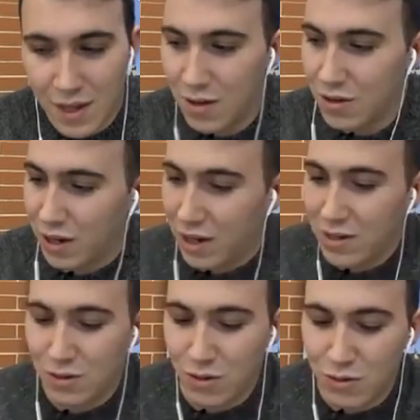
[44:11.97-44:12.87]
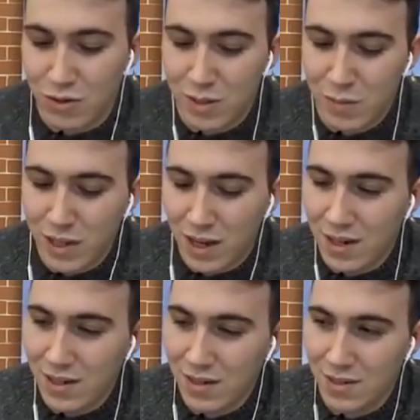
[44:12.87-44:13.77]
Okay, so
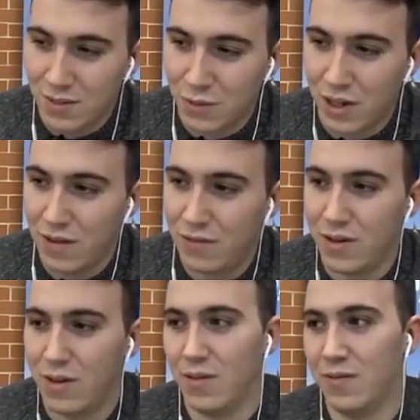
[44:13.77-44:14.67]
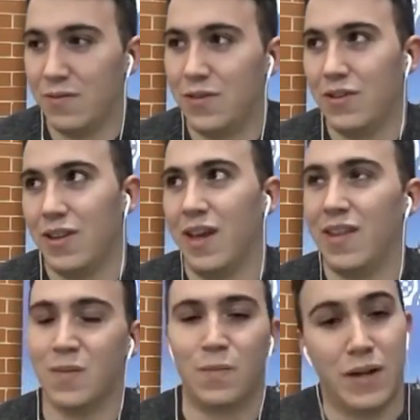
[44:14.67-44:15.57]
typically we come from the
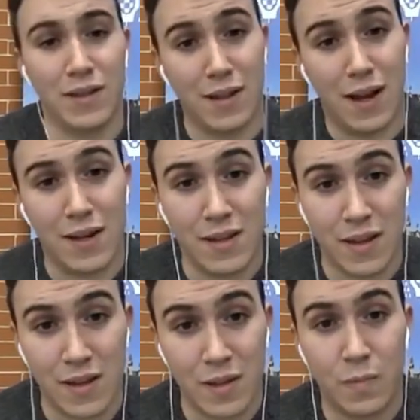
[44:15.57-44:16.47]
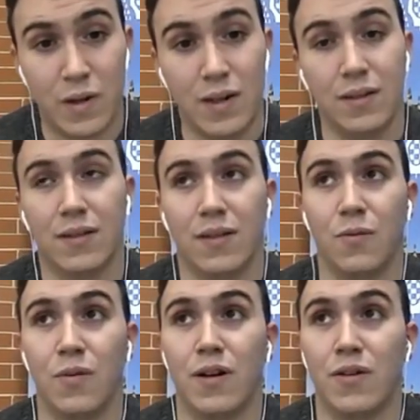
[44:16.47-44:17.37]
ADAS part, and in the ADAS part,
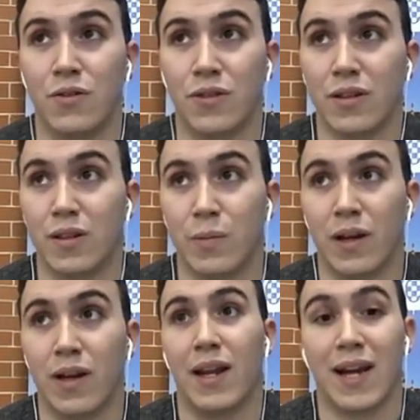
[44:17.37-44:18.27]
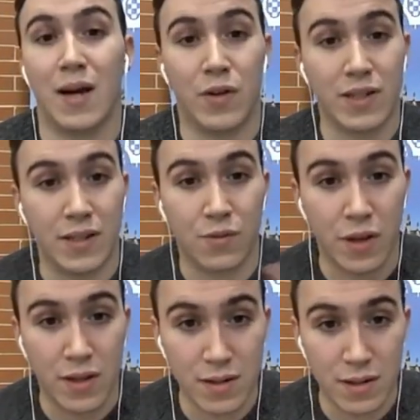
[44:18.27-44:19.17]
we are using typically cameras and
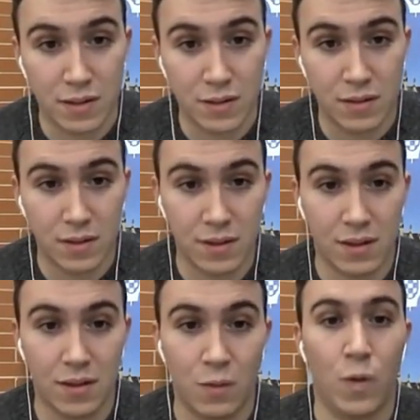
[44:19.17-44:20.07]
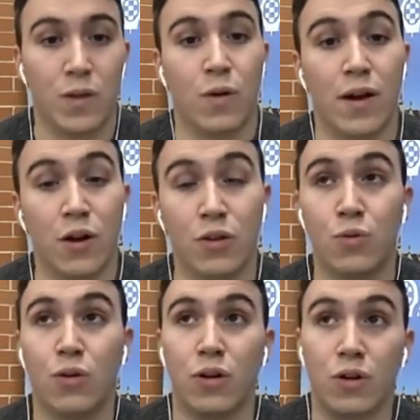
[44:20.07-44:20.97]
radars, what I'm going
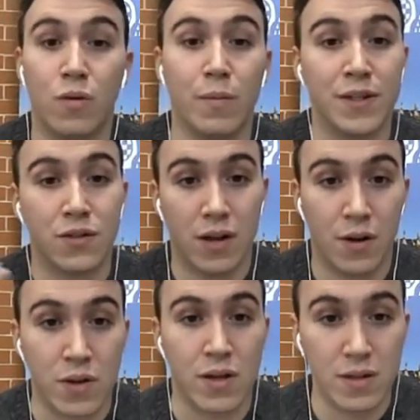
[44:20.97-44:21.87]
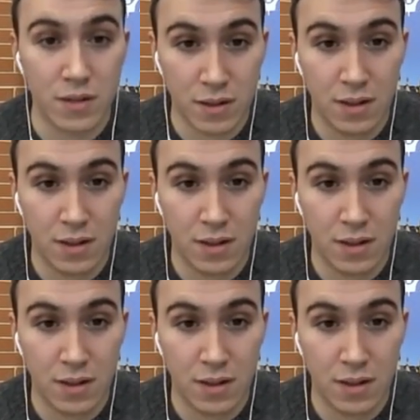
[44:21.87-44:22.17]
to call conventional radars.